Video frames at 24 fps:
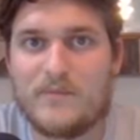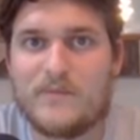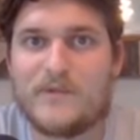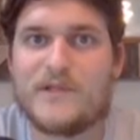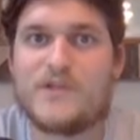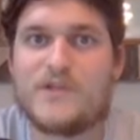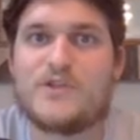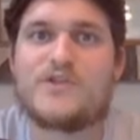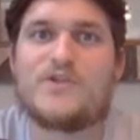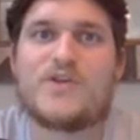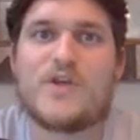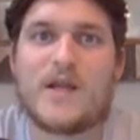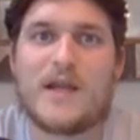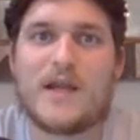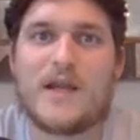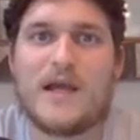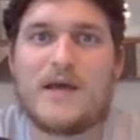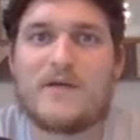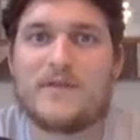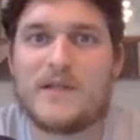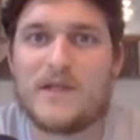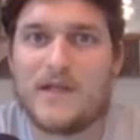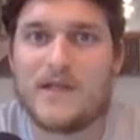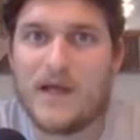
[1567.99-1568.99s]
Please check
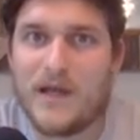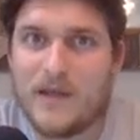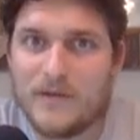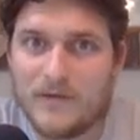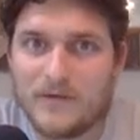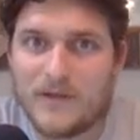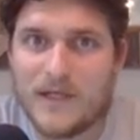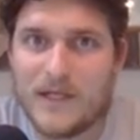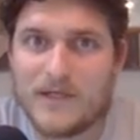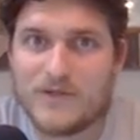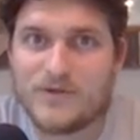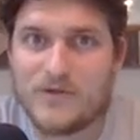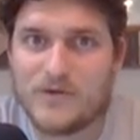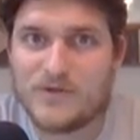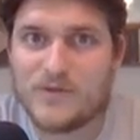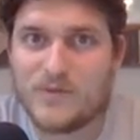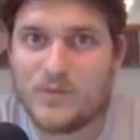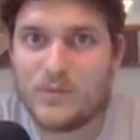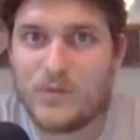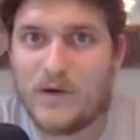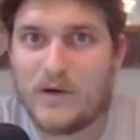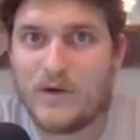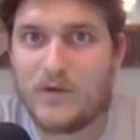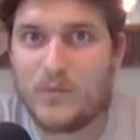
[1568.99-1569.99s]
out the other
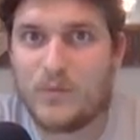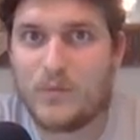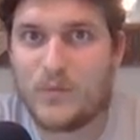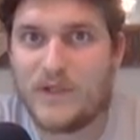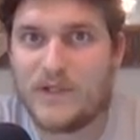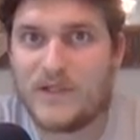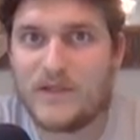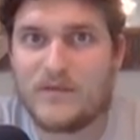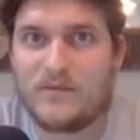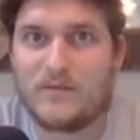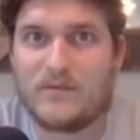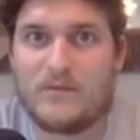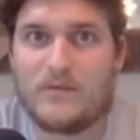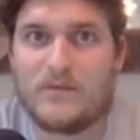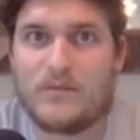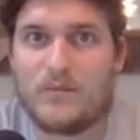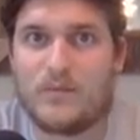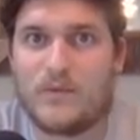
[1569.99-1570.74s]
lectures where we